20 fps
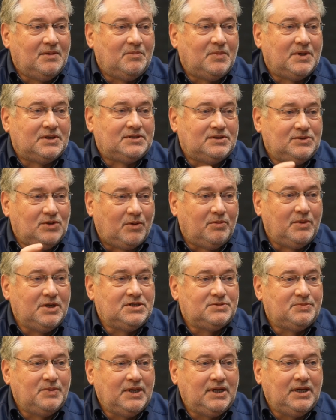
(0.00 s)
But normally
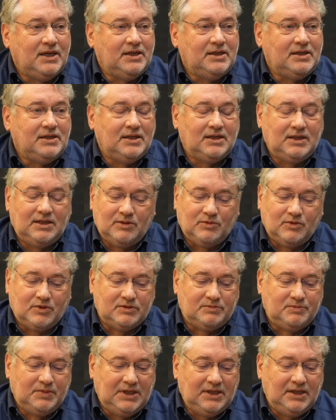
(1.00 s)
speaking, you
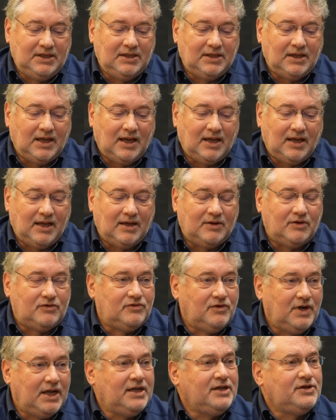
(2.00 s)
would be
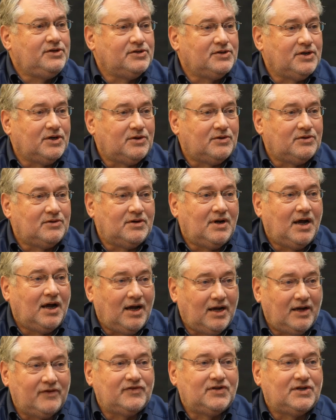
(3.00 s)
ready to go
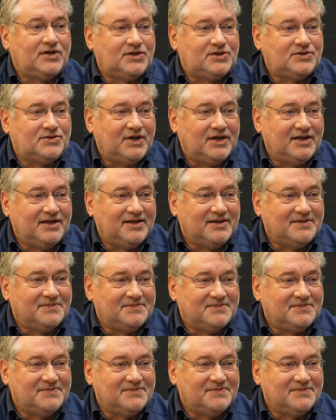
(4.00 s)
after the training.